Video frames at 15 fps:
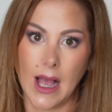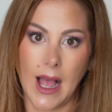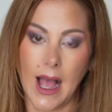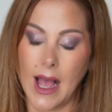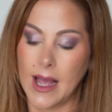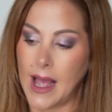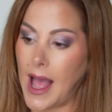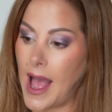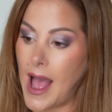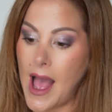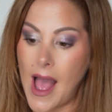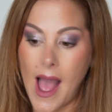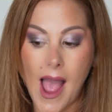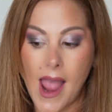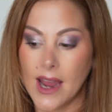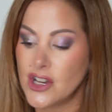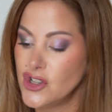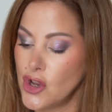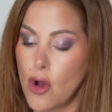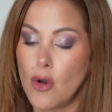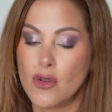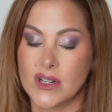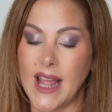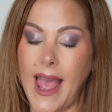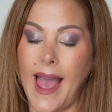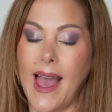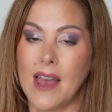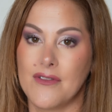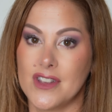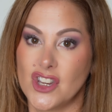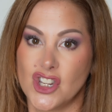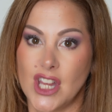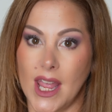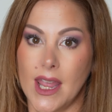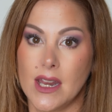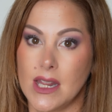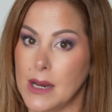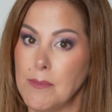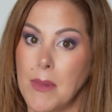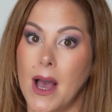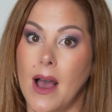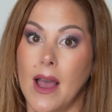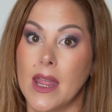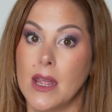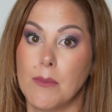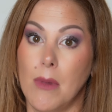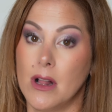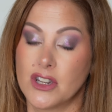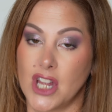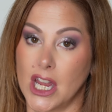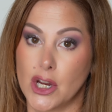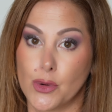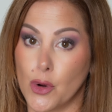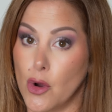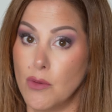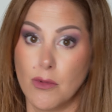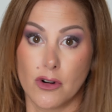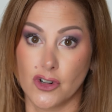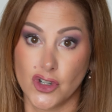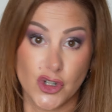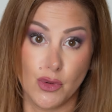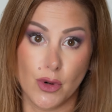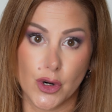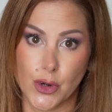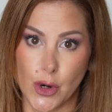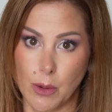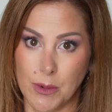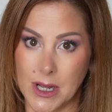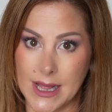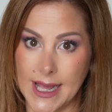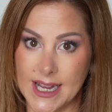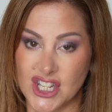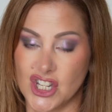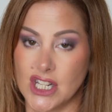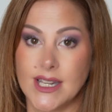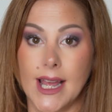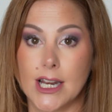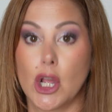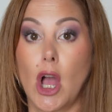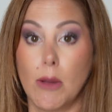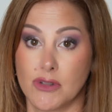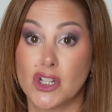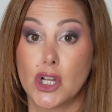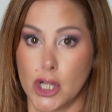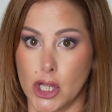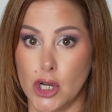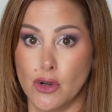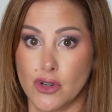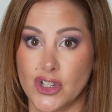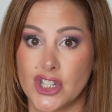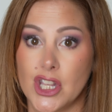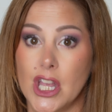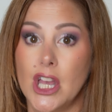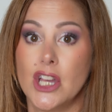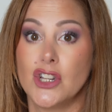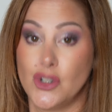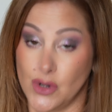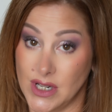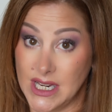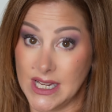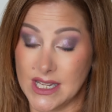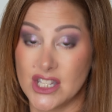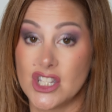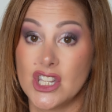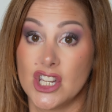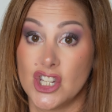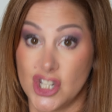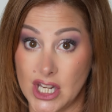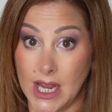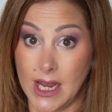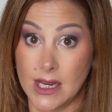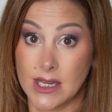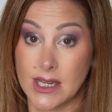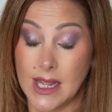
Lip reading: I don't have a shade in my multi-chrome or duochrome collection that comes close to this shade.